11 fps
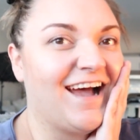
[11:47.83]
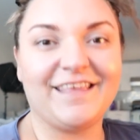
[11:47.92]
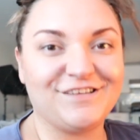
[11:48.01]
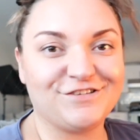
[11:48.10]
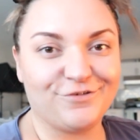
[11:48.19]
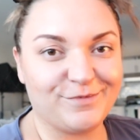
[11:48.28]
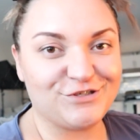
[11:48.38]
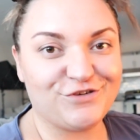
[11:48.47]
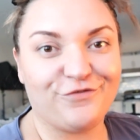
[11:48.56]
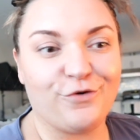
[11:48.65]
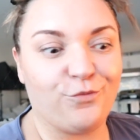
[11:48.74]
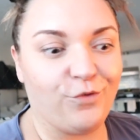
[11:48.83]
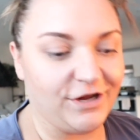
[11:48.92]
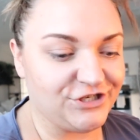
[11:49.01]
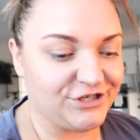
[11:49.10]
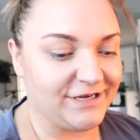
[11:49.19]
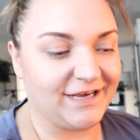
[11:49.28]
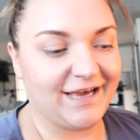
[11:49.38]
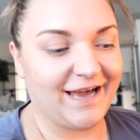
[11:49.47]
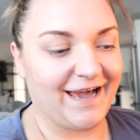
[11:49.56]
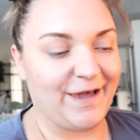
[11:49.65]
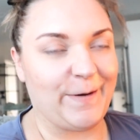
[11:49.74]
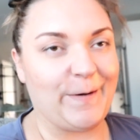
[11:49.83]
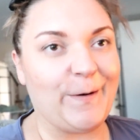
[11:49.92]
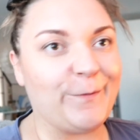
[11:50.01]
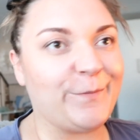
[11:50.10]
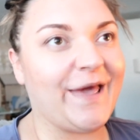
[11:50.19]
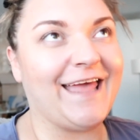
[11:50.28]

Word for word: Thanks so much for watching. I hope